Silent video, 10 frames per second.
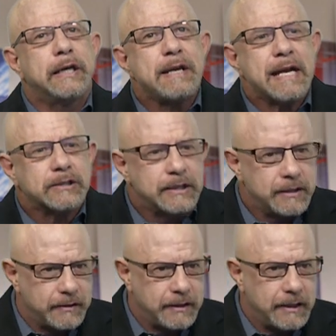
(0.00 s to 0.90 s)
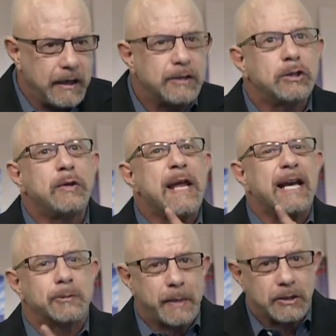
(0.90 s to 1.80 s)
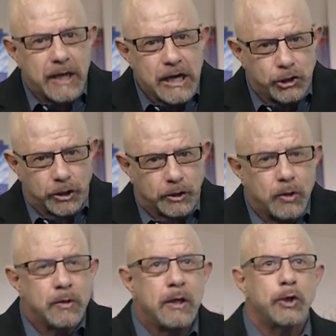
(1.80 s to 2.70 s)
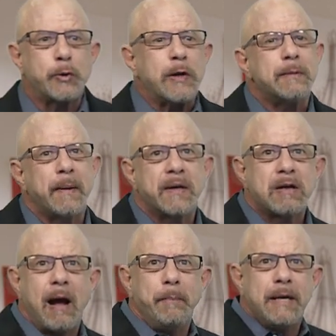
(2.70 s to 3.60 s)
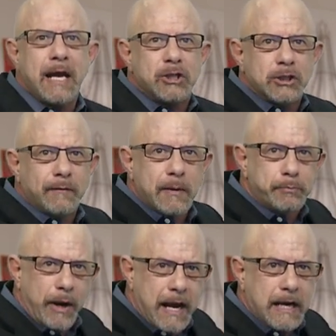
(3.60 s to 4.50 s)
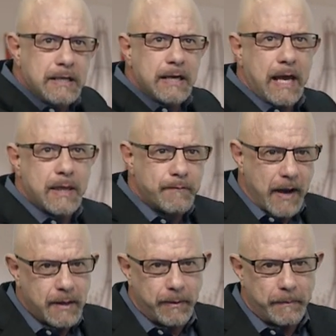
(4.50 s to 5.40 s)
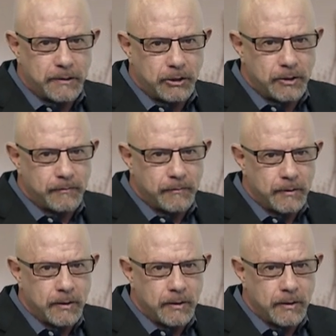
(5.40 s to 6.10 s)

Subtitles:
connected, Elad, to the expectation created by the combination of the brand and the value proposition.